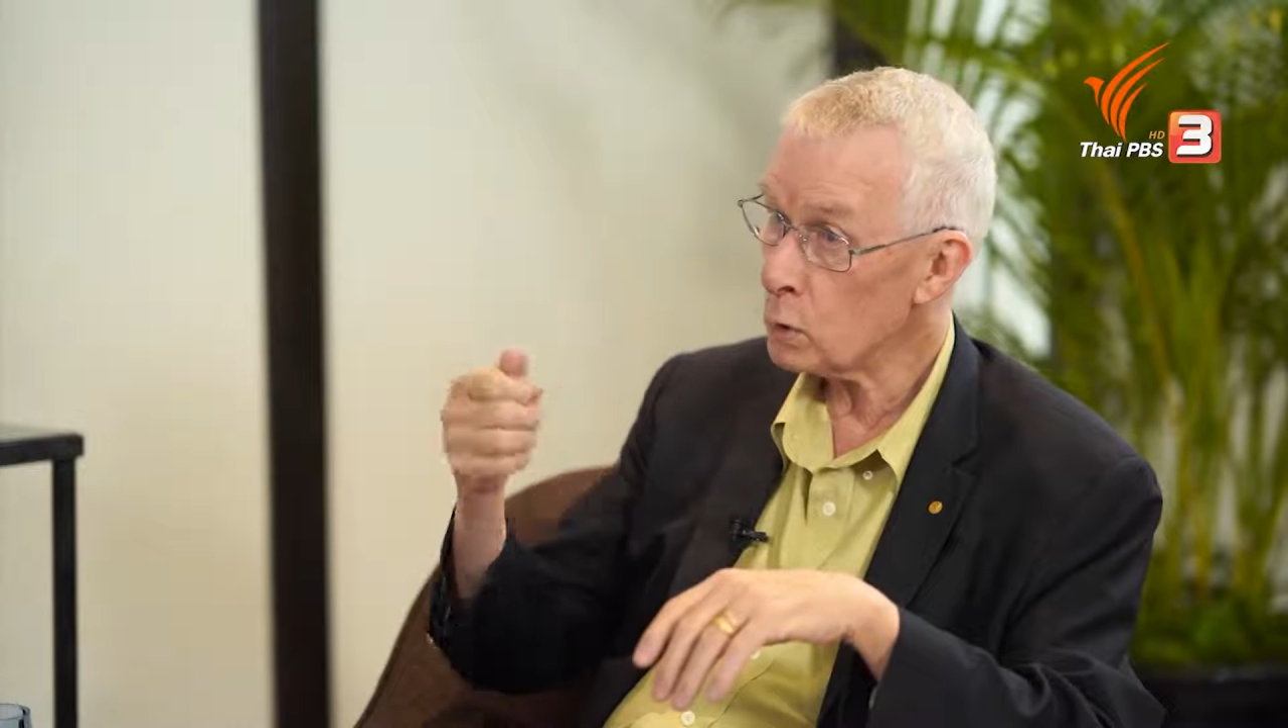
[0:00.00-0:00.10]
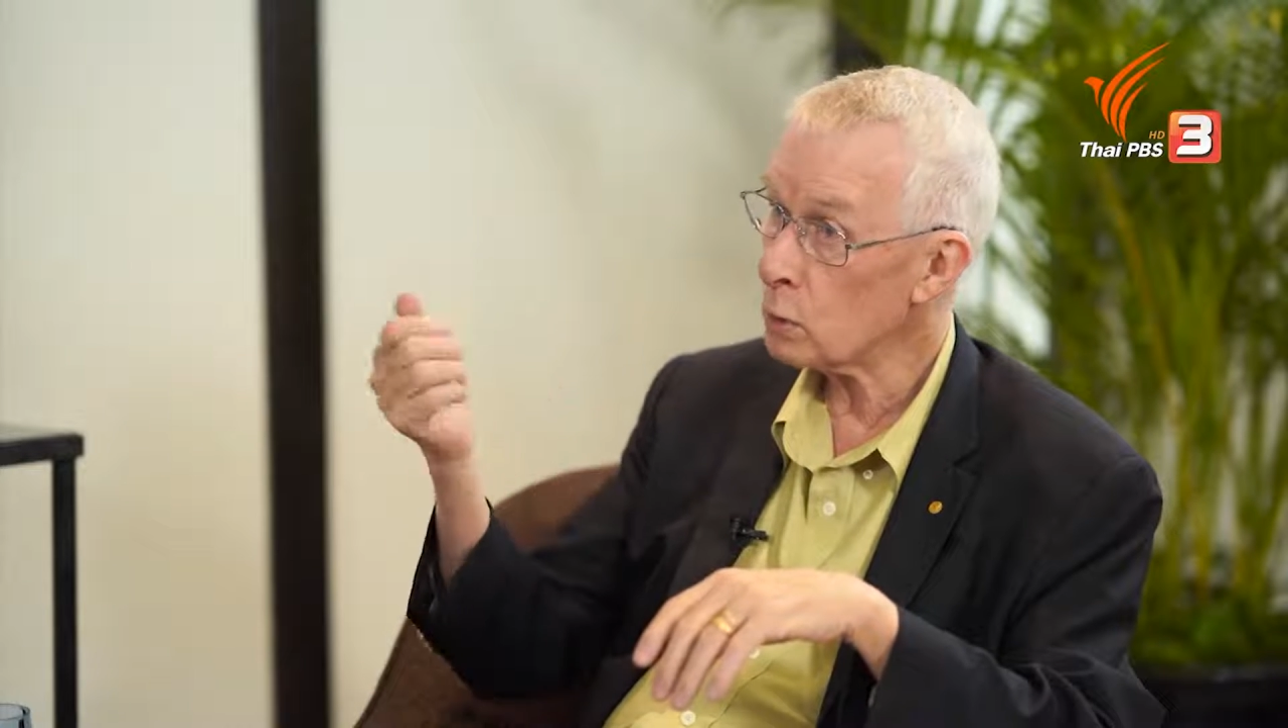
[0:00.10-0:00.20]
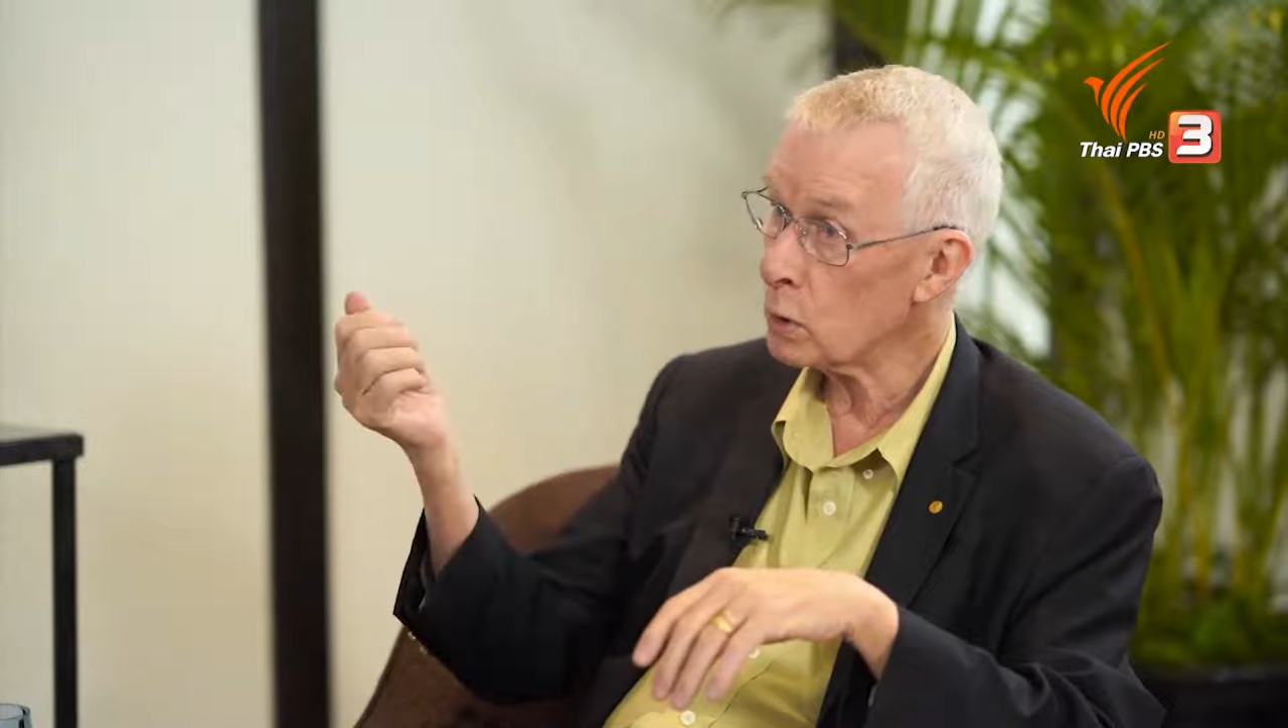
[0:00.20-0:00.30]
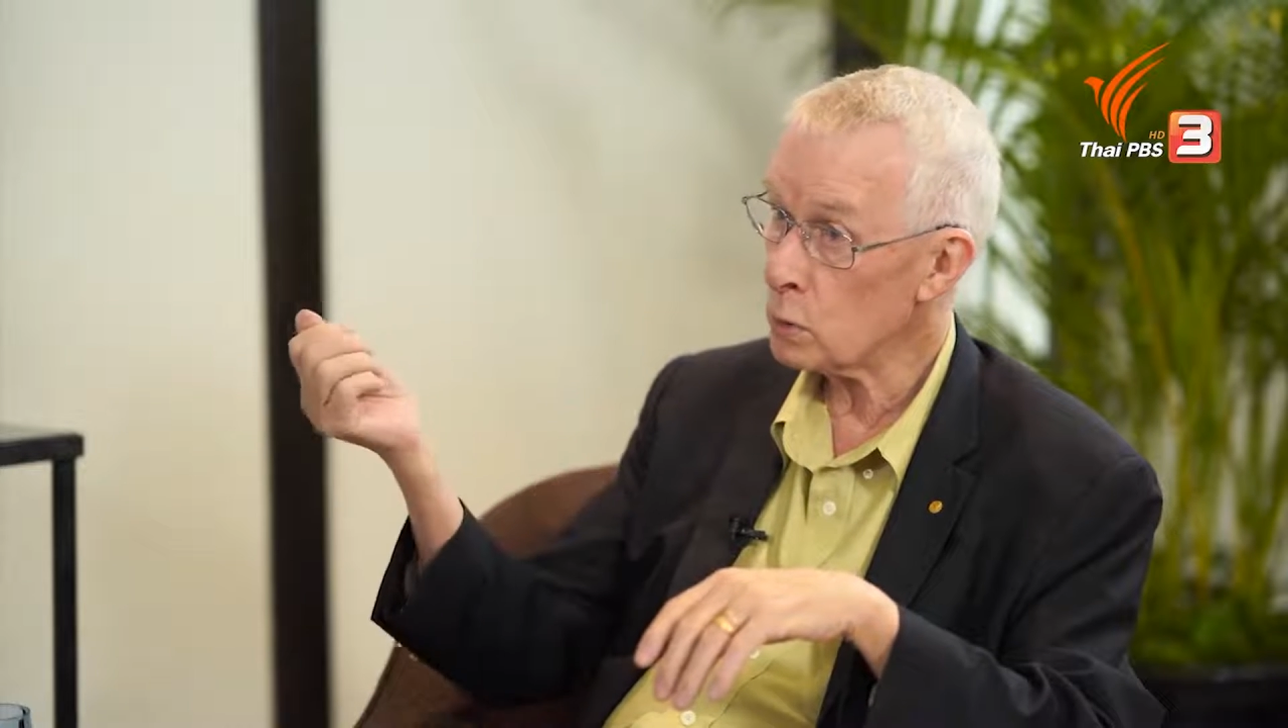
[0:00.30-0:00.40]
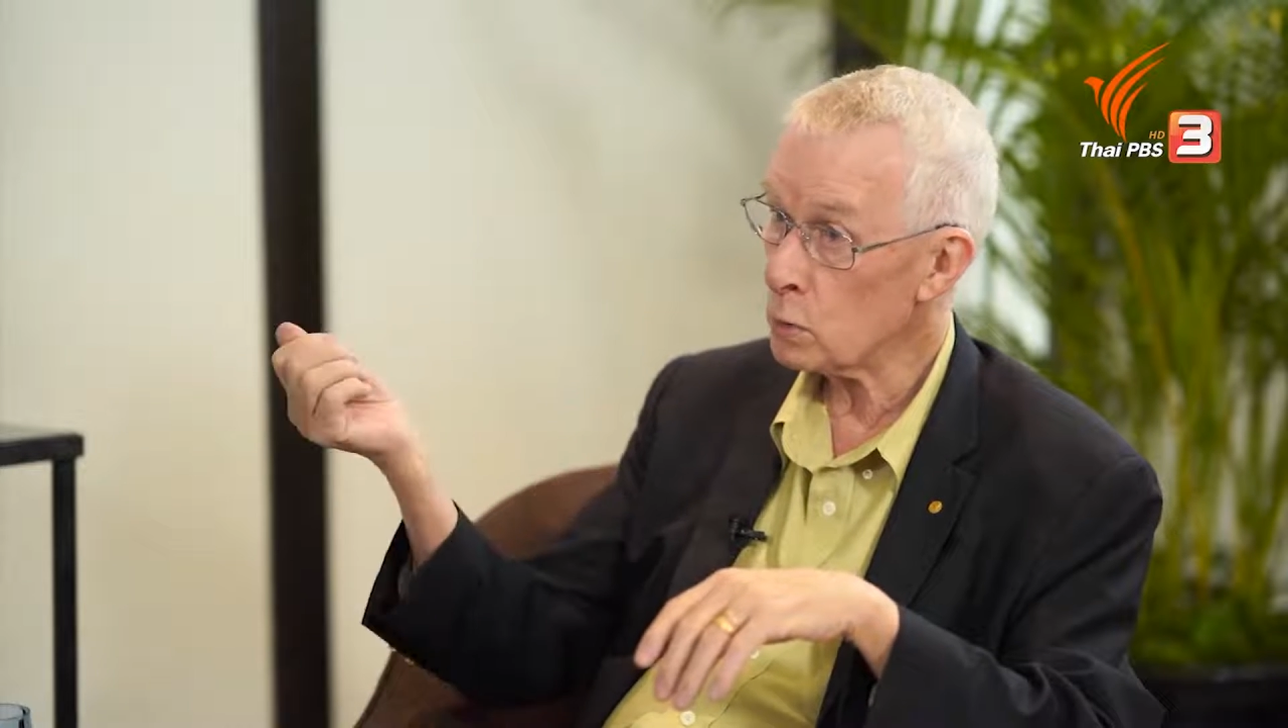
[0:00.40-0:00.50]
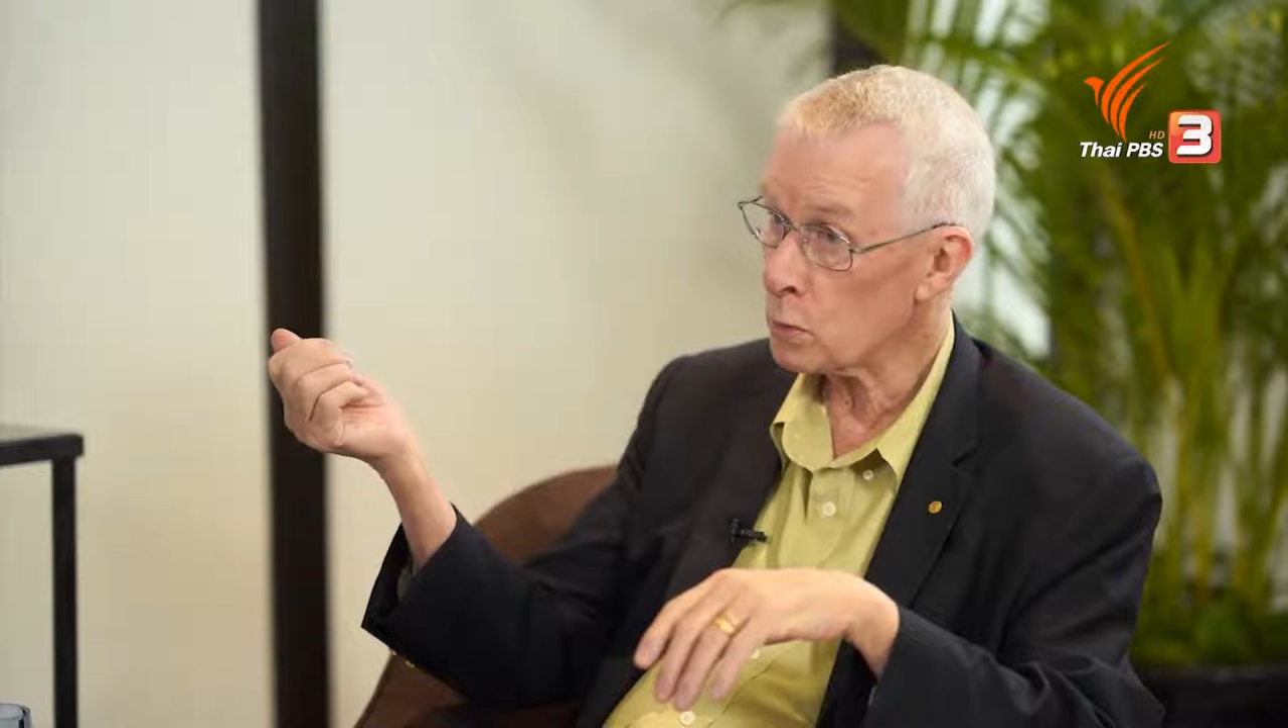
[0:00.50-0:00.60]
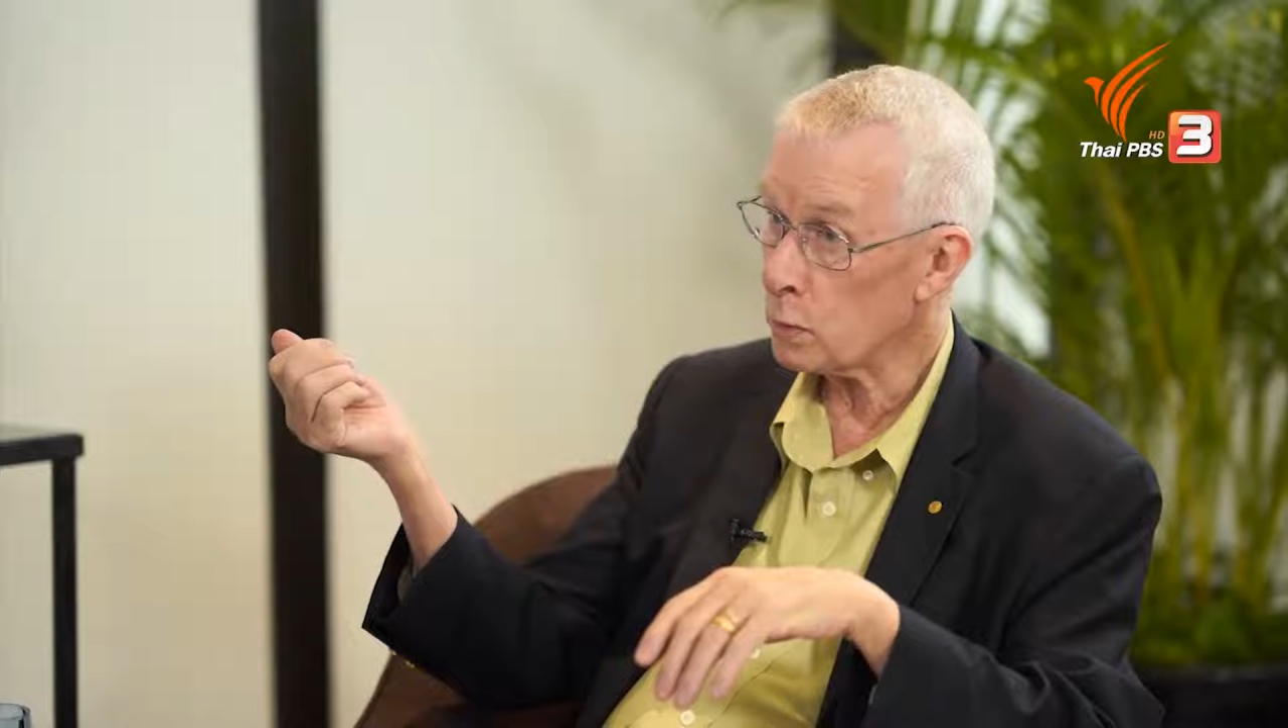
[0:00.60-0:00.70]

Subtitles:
you can use